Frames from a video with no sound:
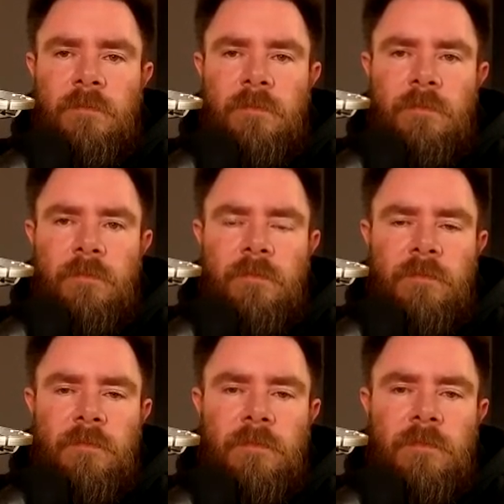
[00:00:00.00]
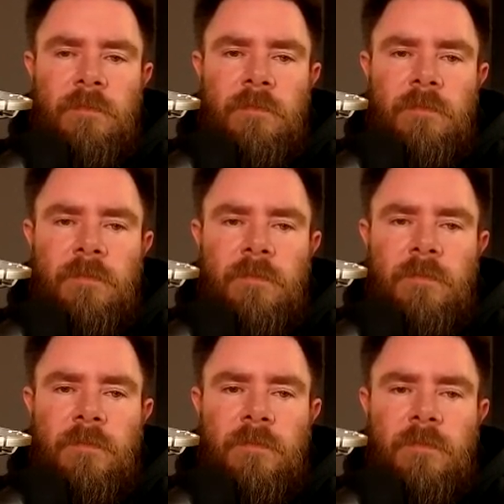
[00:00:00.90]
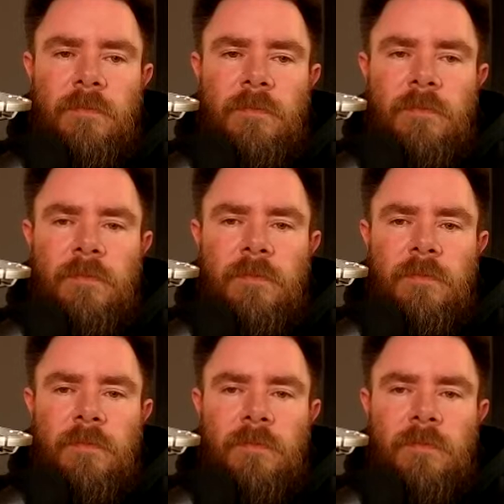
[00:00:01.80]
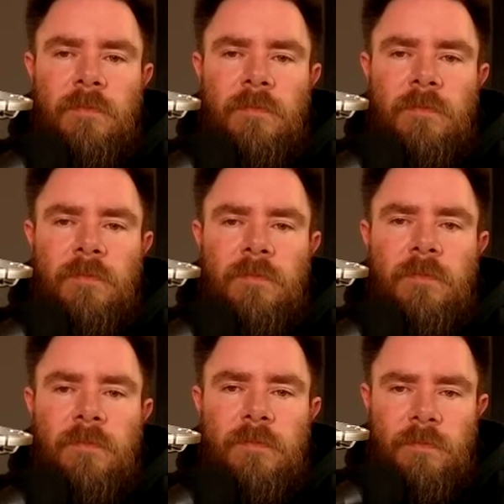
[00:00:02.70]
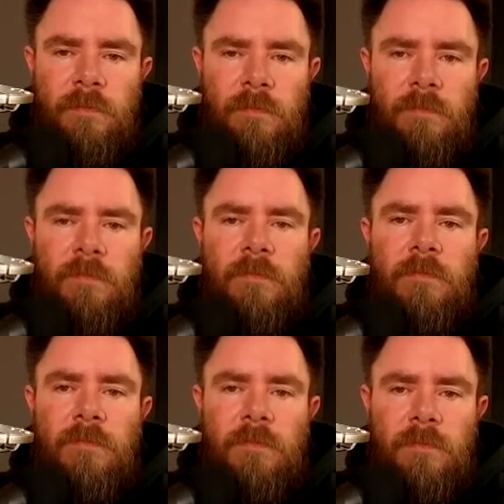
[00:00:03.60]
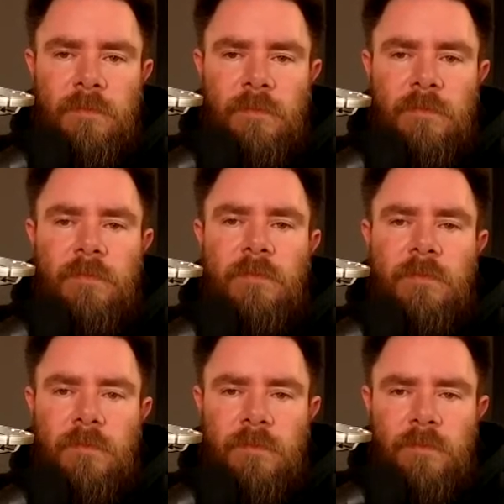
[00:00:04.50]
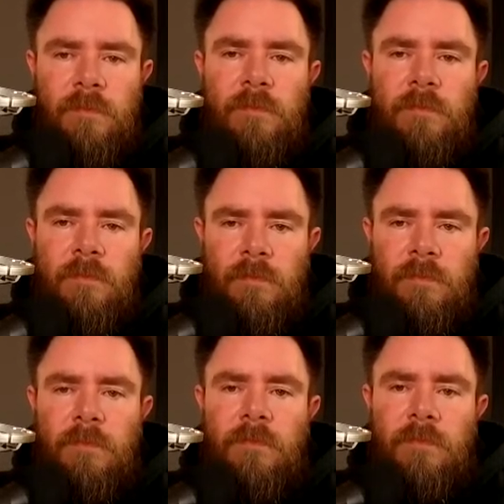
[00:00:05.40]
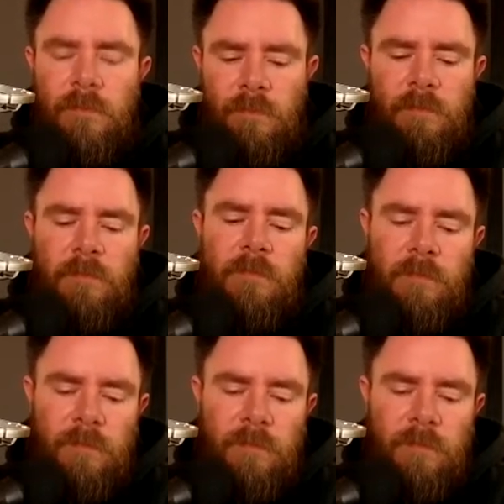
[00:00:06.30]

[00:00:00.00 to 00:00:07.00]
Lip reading: No words are spoken by the person on screen.